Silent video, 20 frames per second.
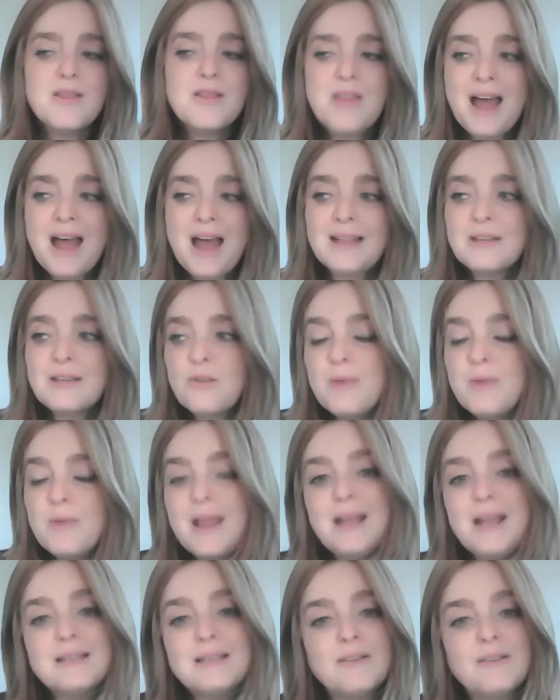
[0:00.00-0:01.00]
That
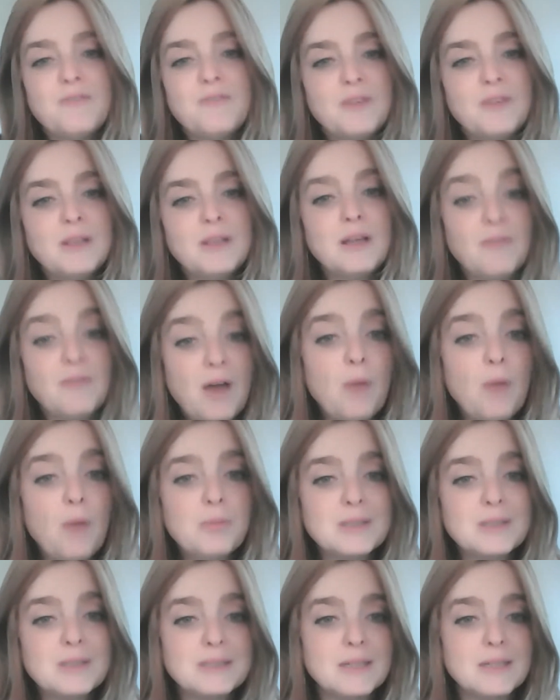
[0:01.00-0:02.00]
creates a feeling of
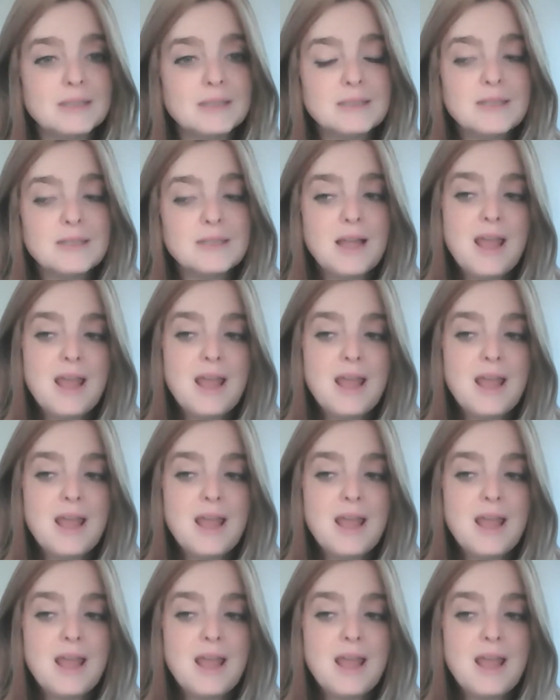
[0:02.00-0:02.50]
helplessness